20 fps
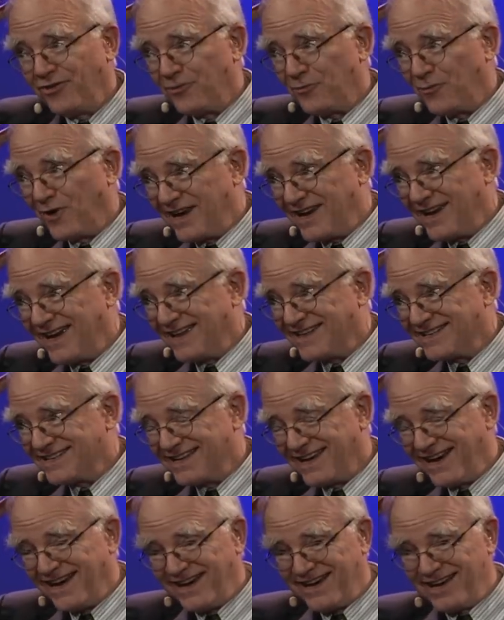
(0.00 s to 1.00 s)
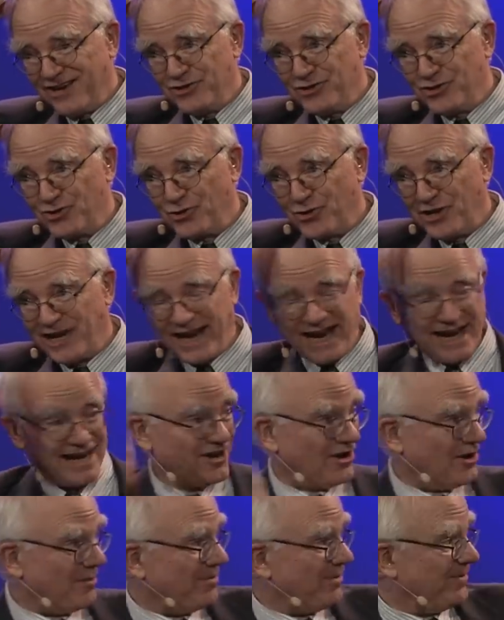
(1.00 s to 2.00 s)
the right-hand side should light
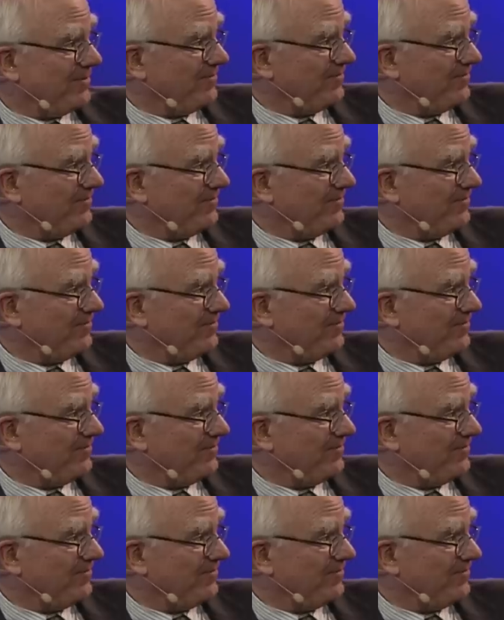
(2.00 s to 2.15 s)
up,